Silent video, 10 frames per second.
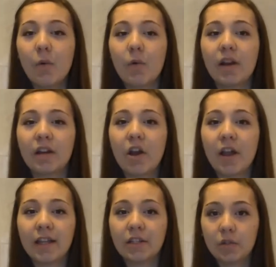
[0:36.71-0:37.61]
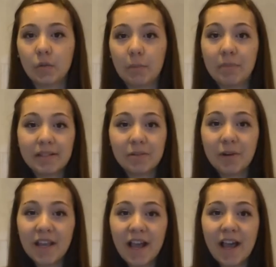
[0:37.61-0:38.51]
we're going to a
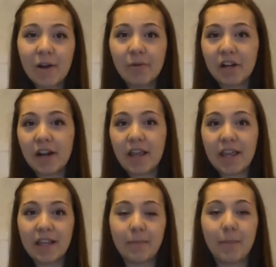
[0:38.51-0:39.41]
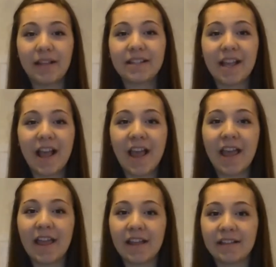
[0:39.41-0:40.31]
pizzeria and we're gonna eat pizza
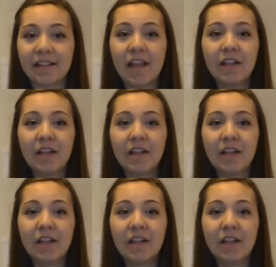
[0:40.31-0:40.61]
and